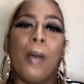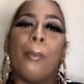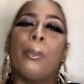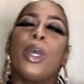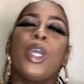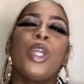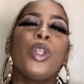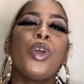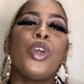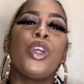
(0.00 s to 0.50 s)

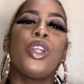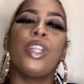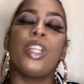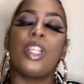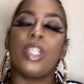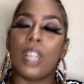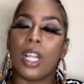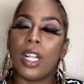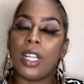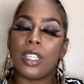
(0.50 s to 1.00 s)
But you know, you need
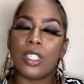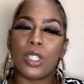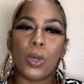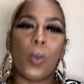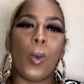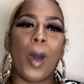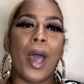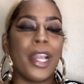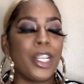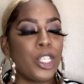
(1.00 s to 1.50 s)
a
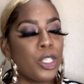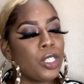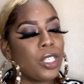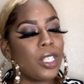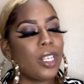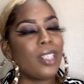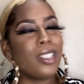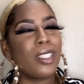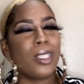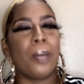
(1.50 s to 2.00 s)
little white, you
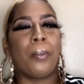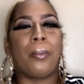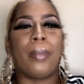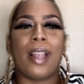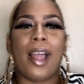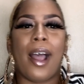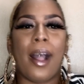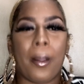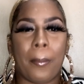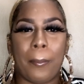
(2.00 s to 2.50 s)
need a little
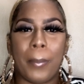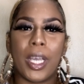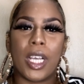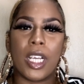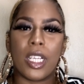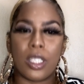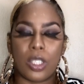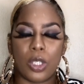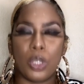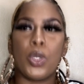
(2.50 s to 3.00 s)
black
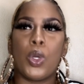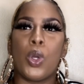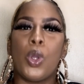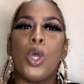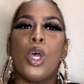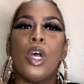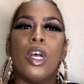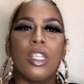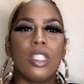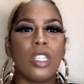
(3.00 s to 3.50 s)
because you
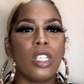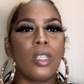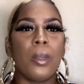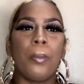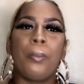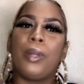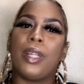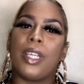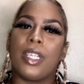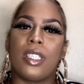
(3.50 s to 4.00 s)
know,
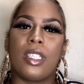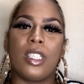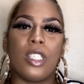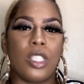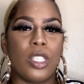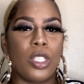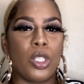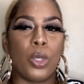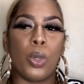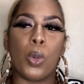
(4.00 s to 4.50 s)
certain
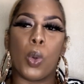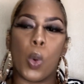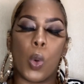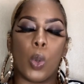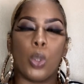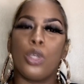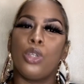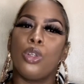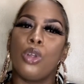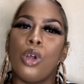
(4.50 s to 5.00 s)
places you
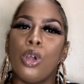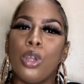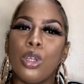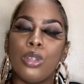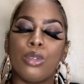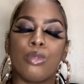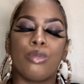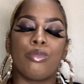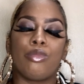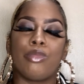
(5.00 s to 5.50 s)
go, you know,